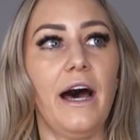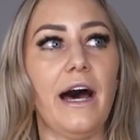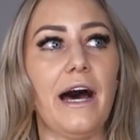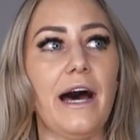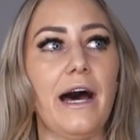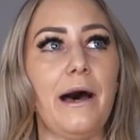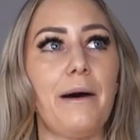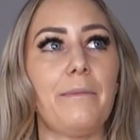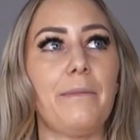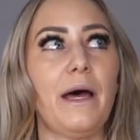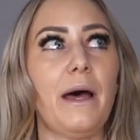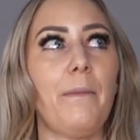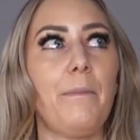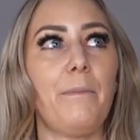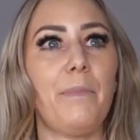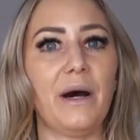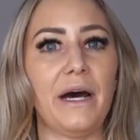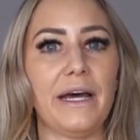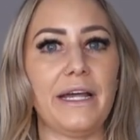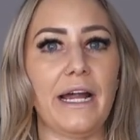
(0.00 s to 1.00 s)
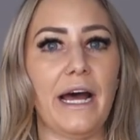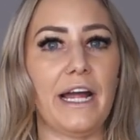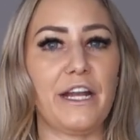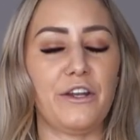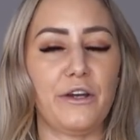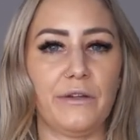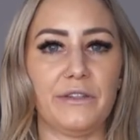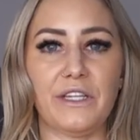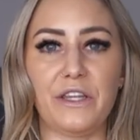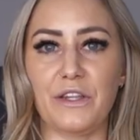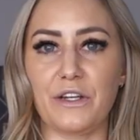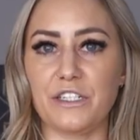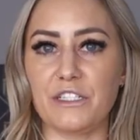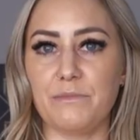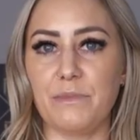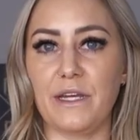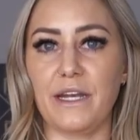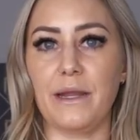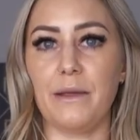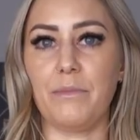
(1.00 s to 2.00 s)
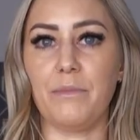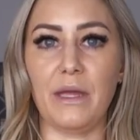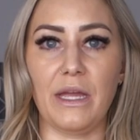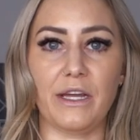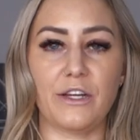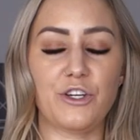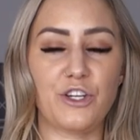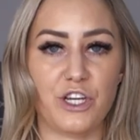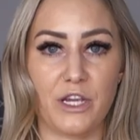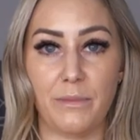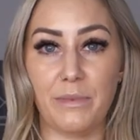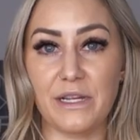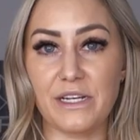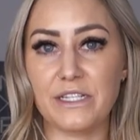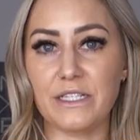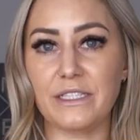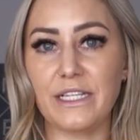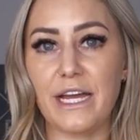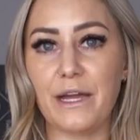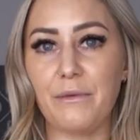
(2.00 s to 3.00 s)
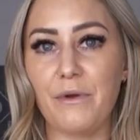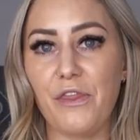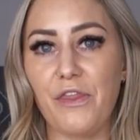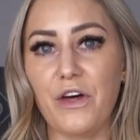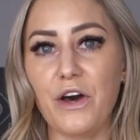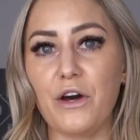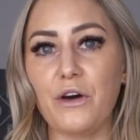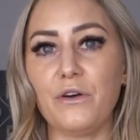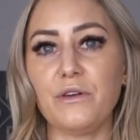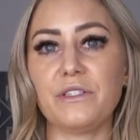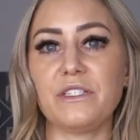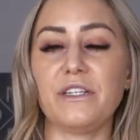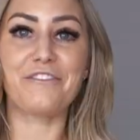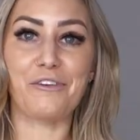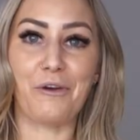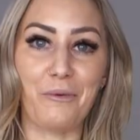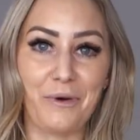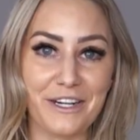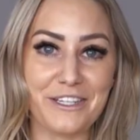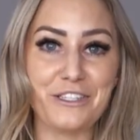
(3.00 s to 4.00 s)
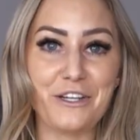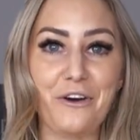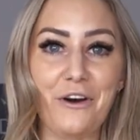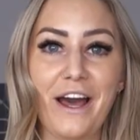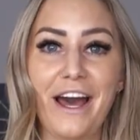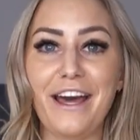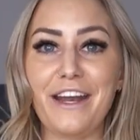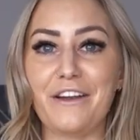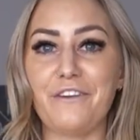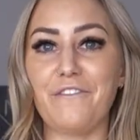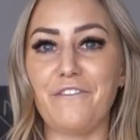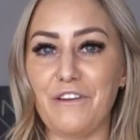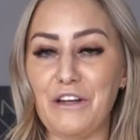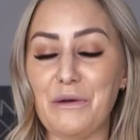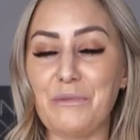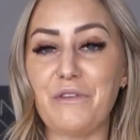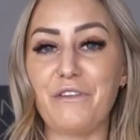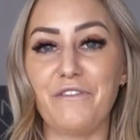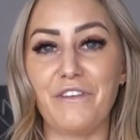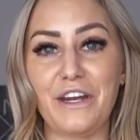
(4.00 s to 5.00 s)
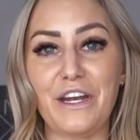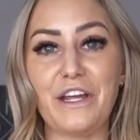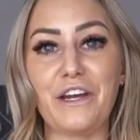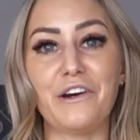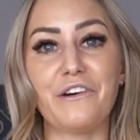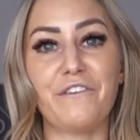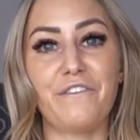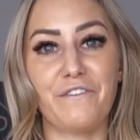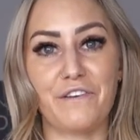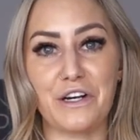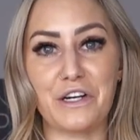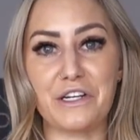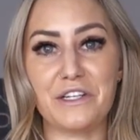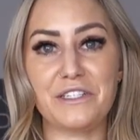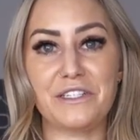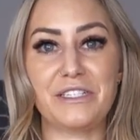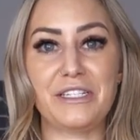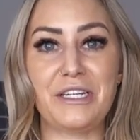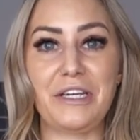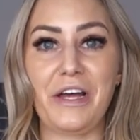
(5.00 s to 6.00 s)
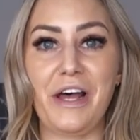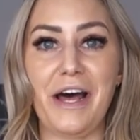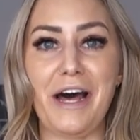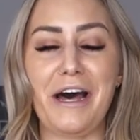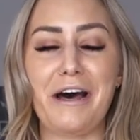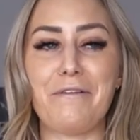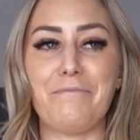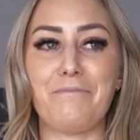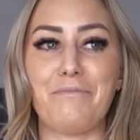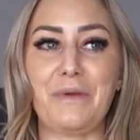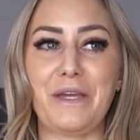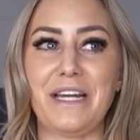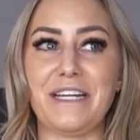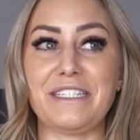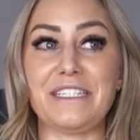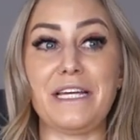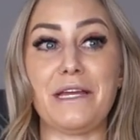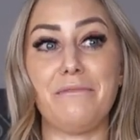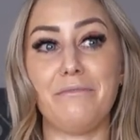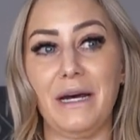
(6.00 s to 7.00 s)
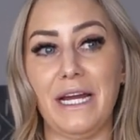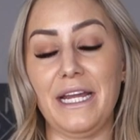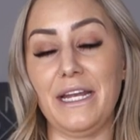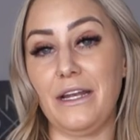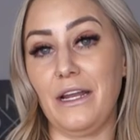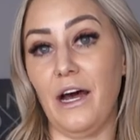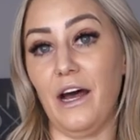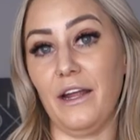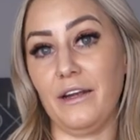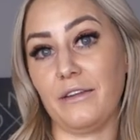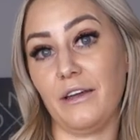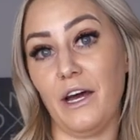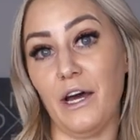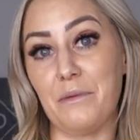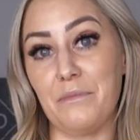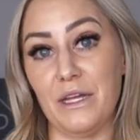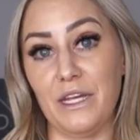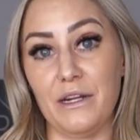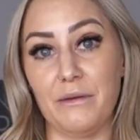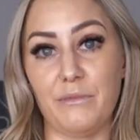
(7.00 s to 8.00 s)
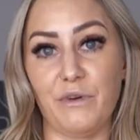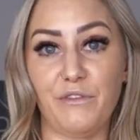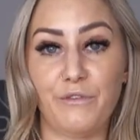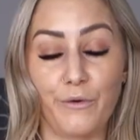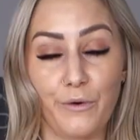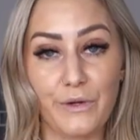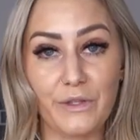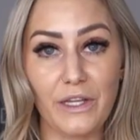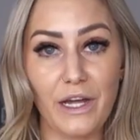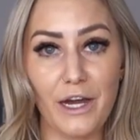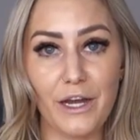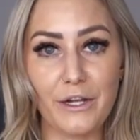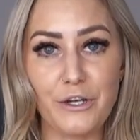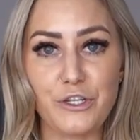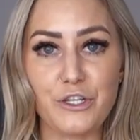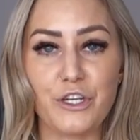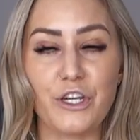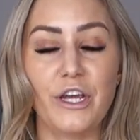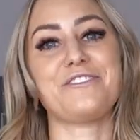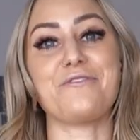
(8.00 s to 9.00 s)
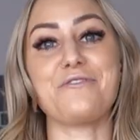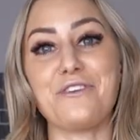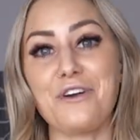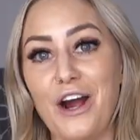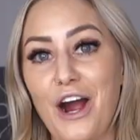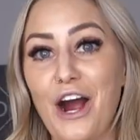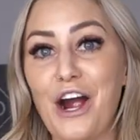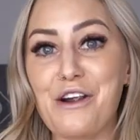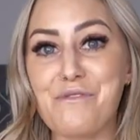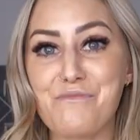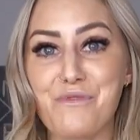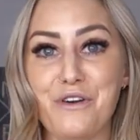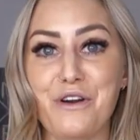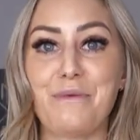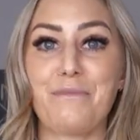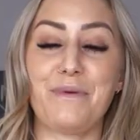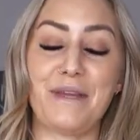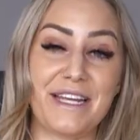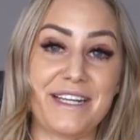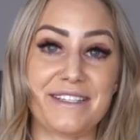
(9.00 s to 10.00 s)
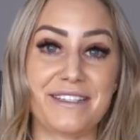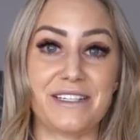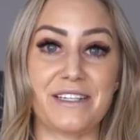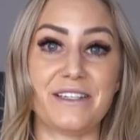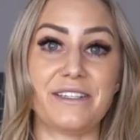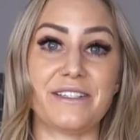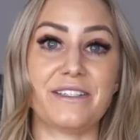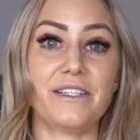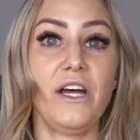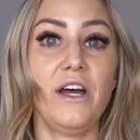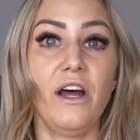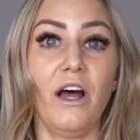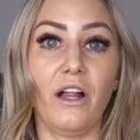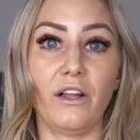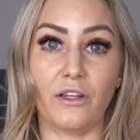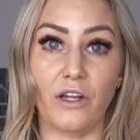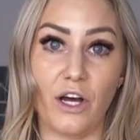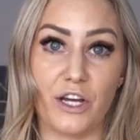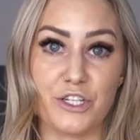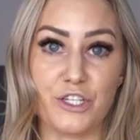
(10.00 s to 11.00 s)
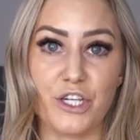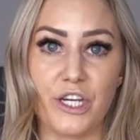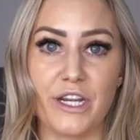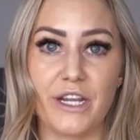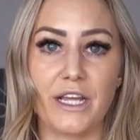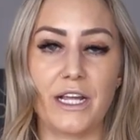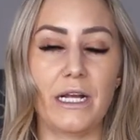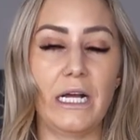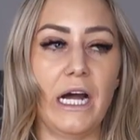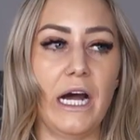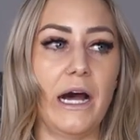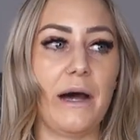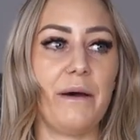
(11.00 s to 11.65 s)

But I know that there's been a big shipping delay with those. So I wanted to go ahead and film the video first, because they might not come in before launch. So there are more pieces launching,